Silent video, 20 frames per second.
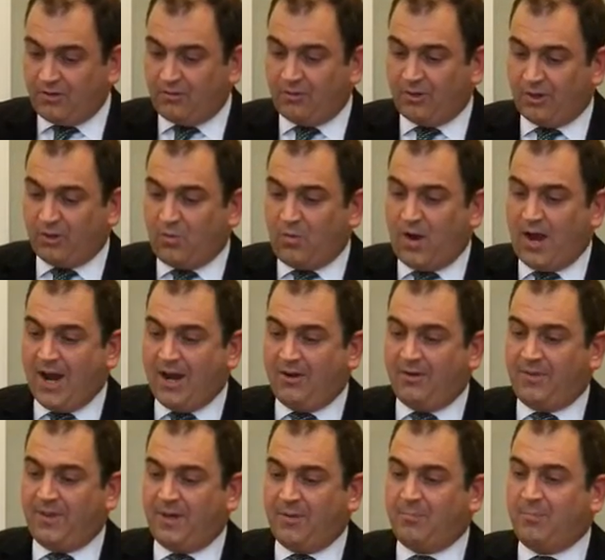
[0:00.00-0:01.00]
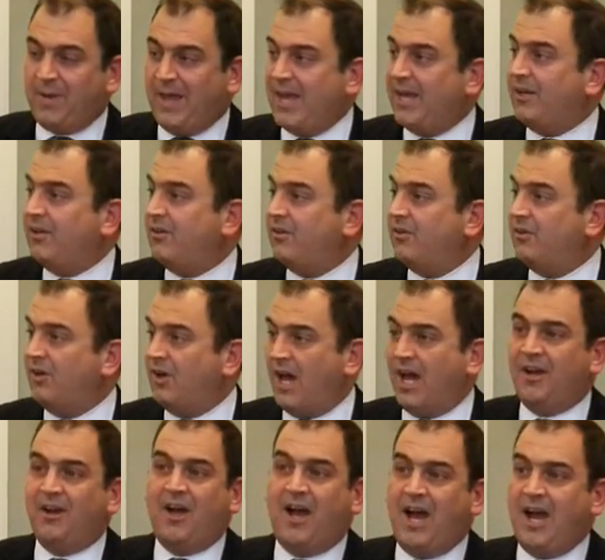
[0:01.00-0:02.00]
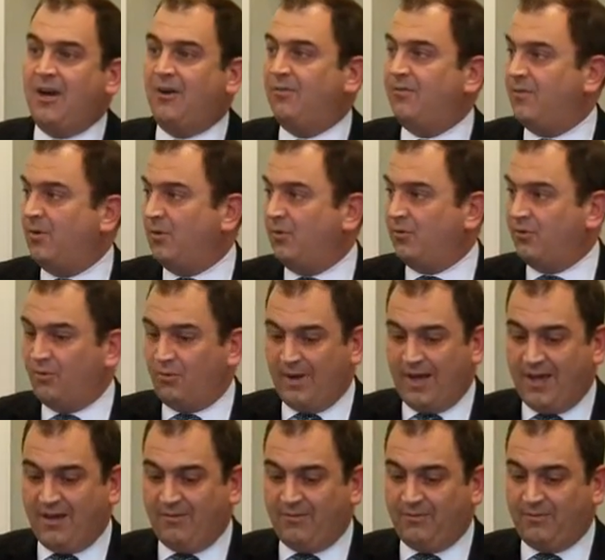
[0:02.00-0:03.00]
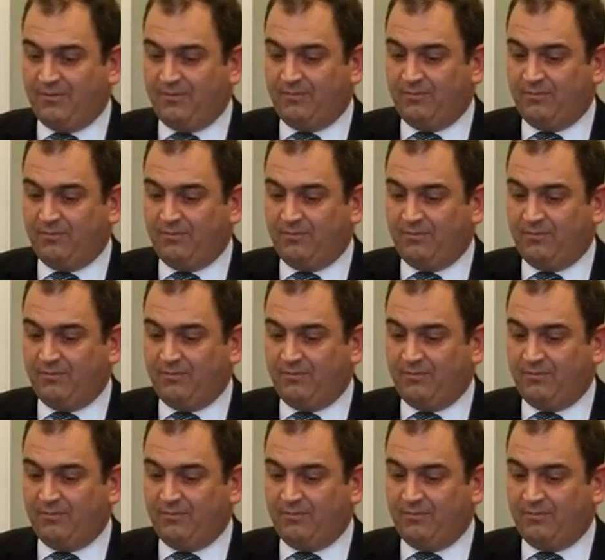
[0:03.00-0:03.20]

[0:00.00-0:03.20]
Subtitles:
require that a bank not hire folks who have